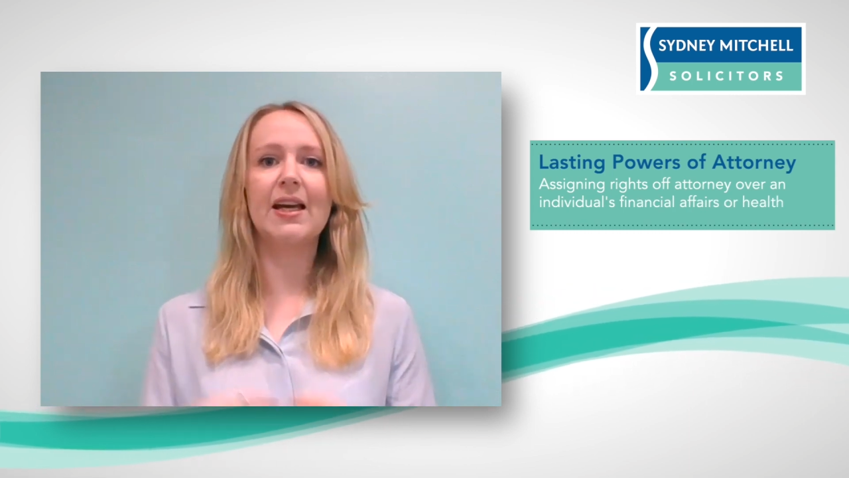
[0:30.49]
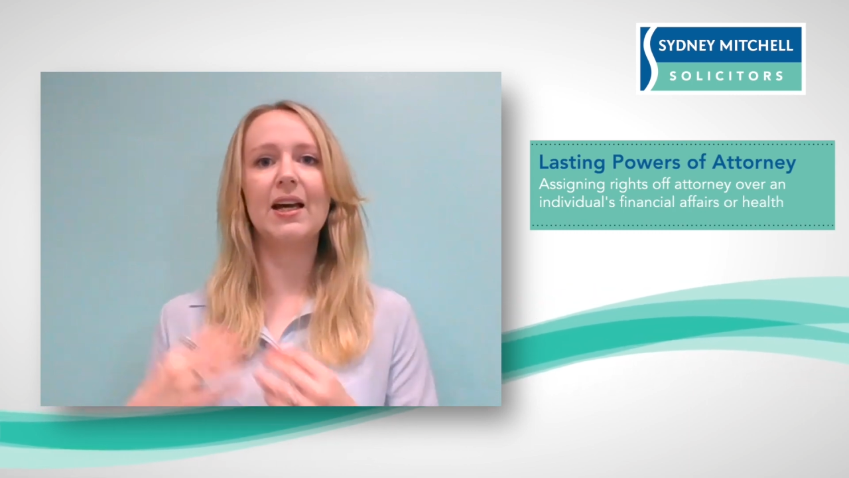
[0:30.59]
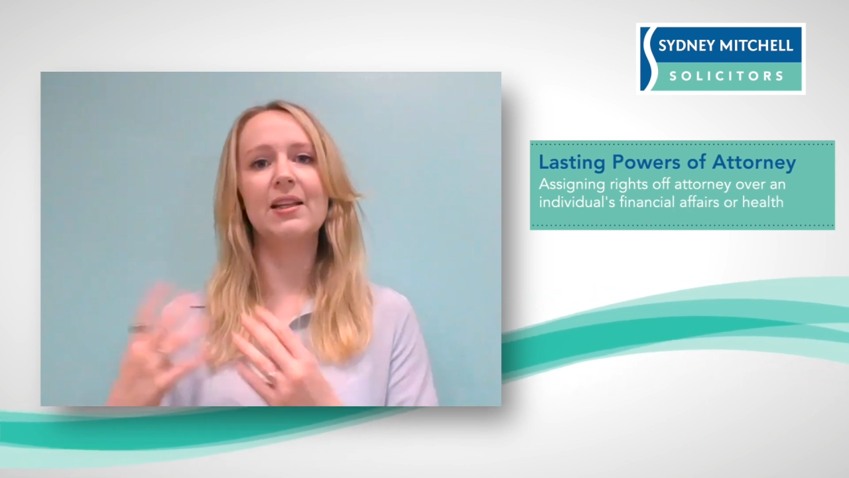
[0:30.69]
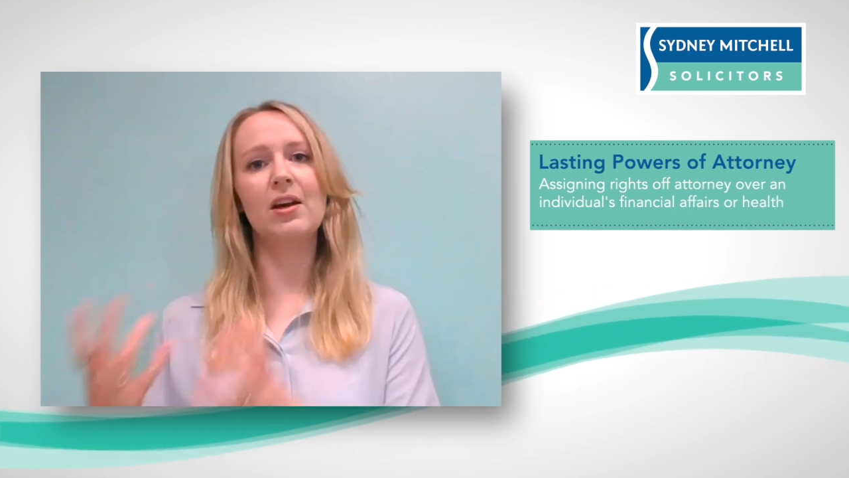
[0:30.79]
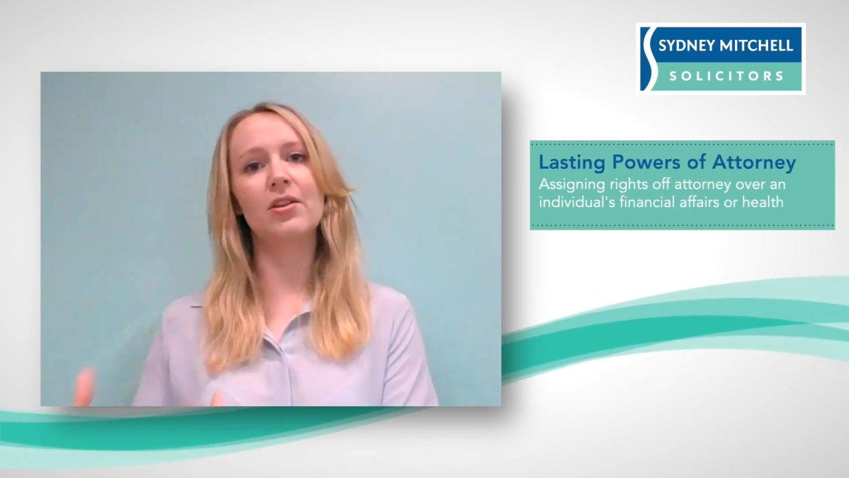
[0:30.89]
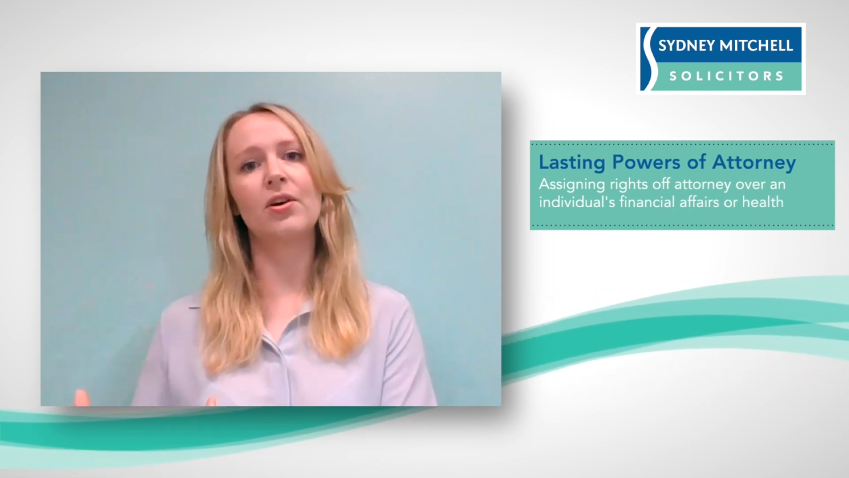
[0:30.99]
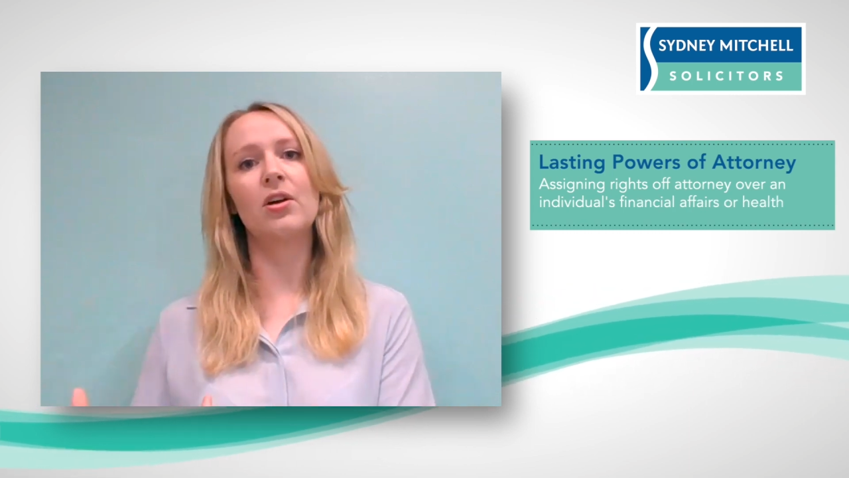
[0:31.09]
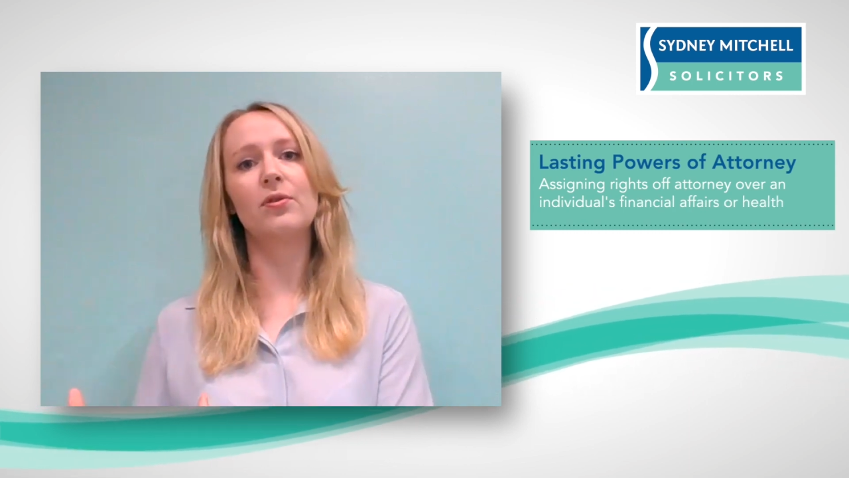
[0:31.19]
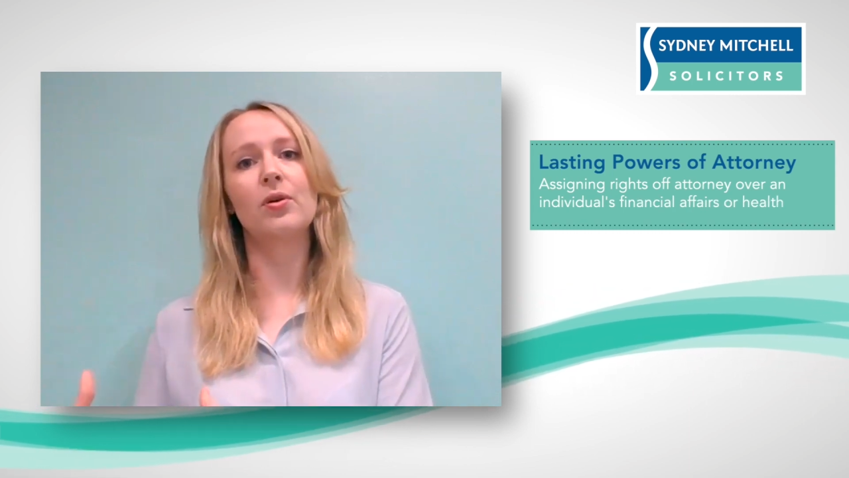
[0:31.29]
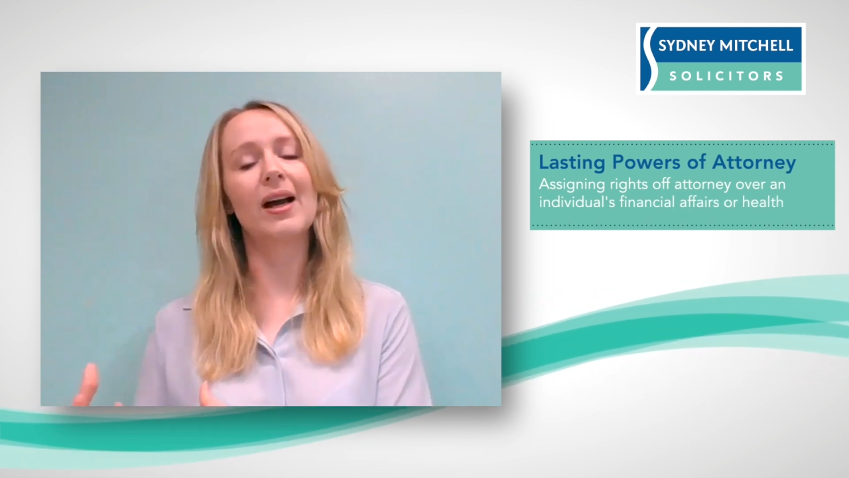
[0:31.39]
and the other
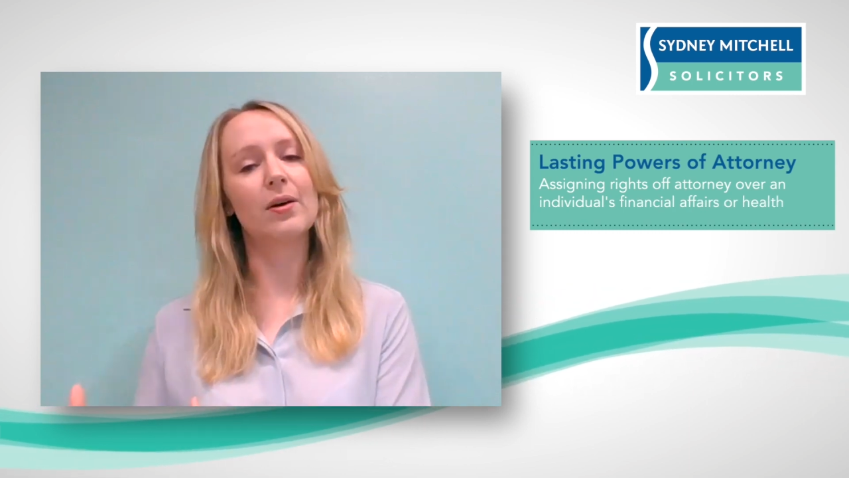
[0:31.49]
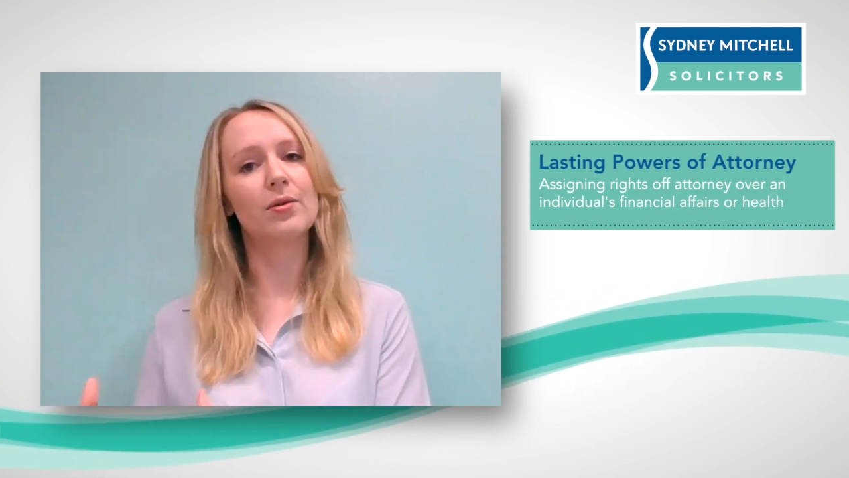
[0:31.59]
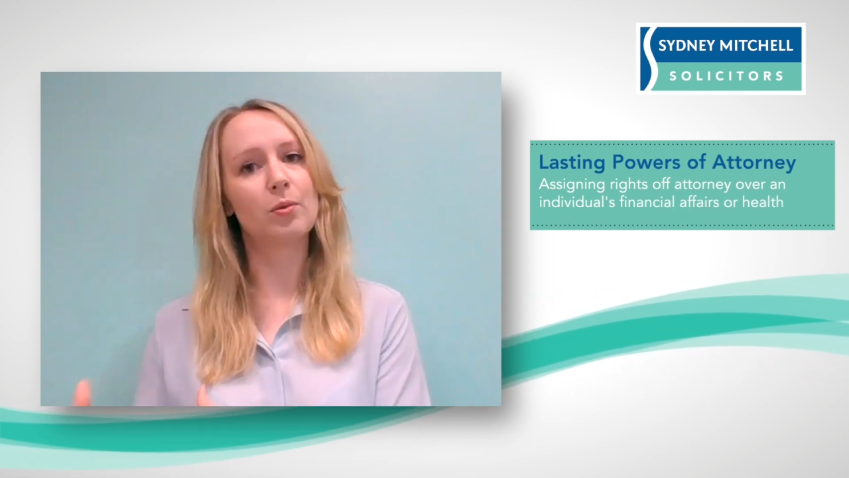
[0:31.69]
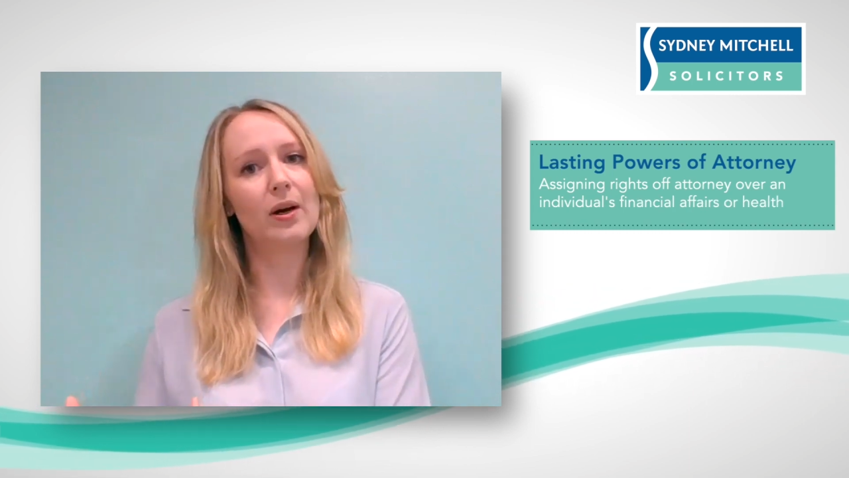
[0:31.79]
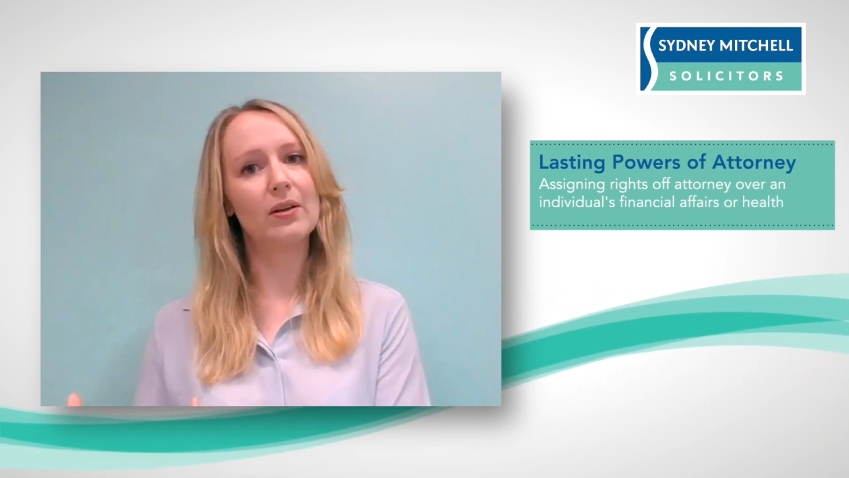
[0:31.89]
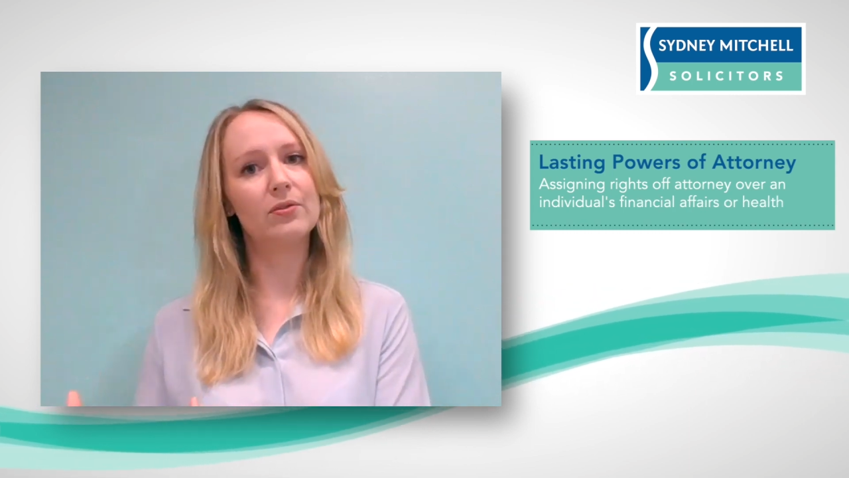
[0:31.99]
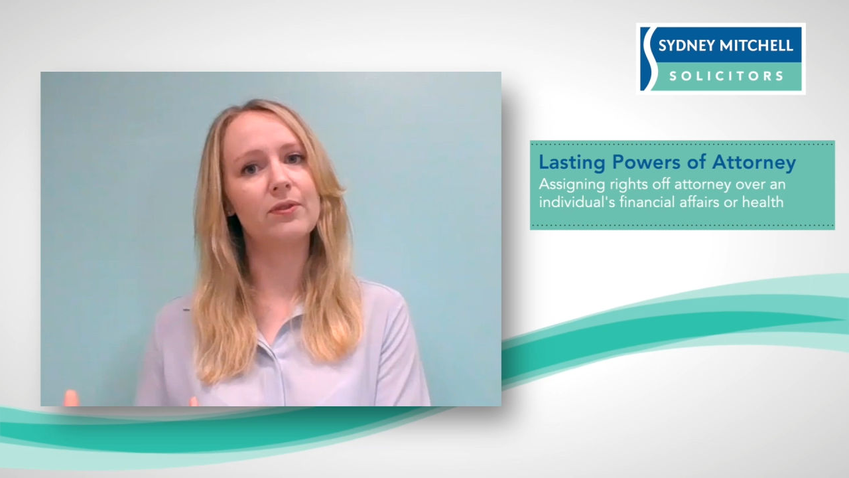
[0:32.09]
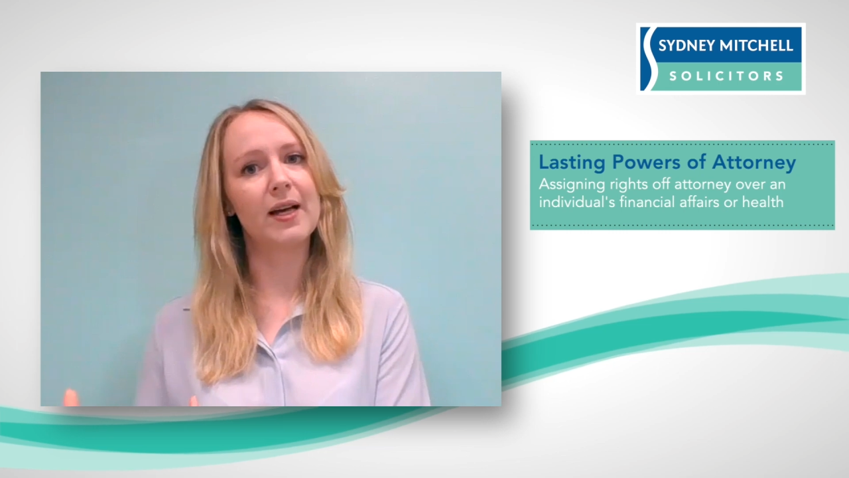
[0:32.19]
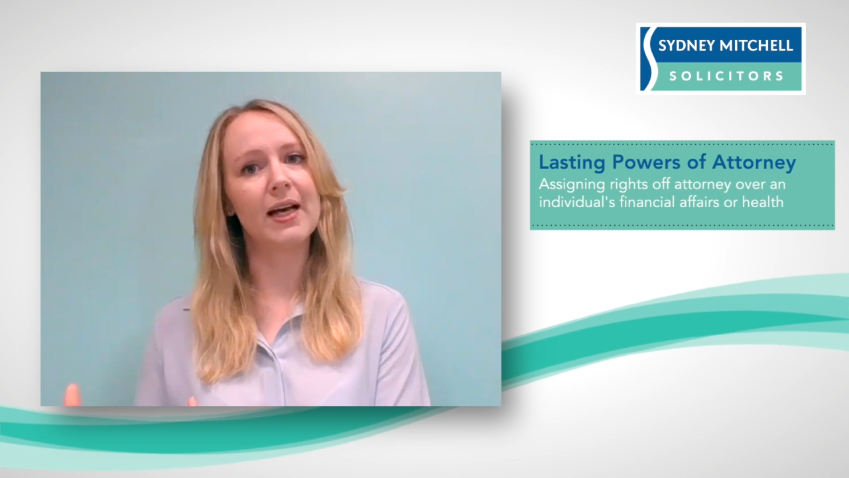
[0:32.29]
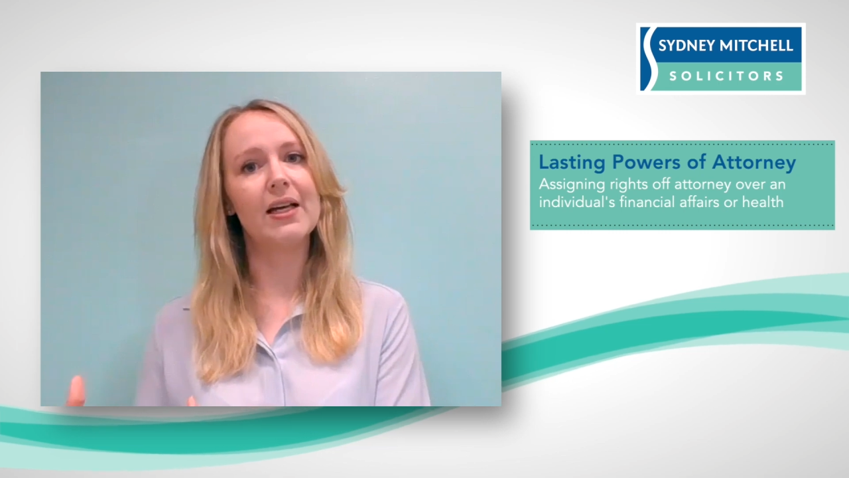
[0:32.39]
over your health and
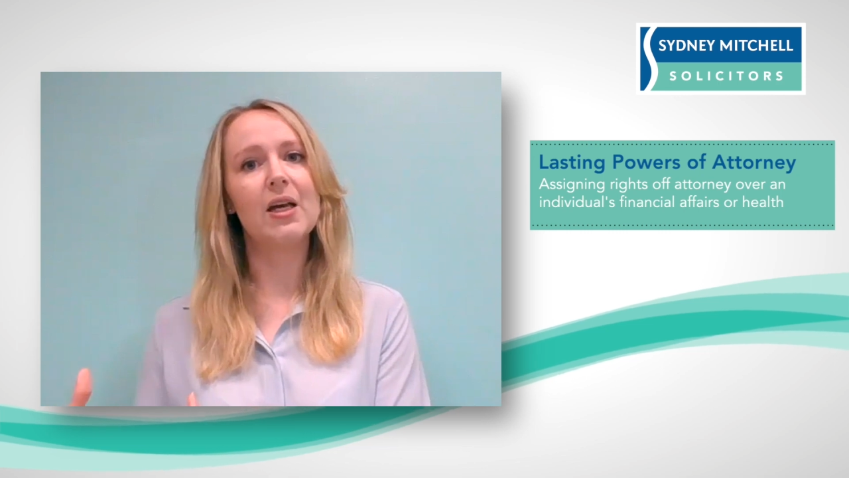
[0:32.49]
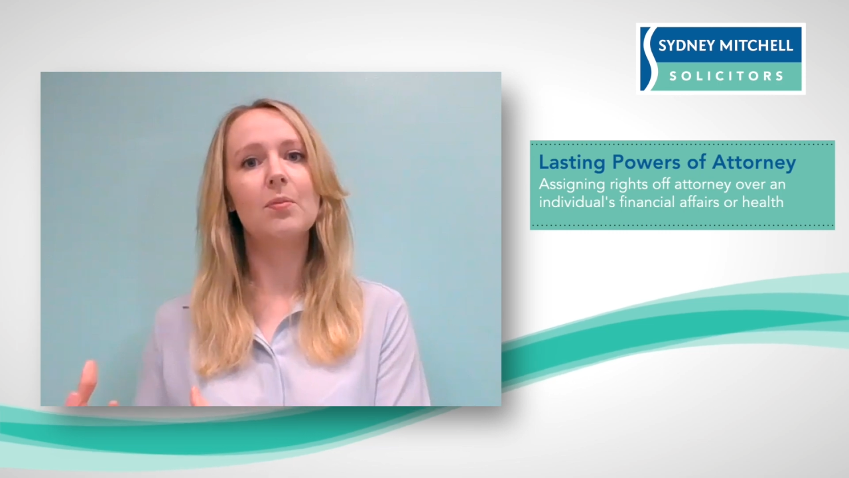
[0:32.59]
welfare.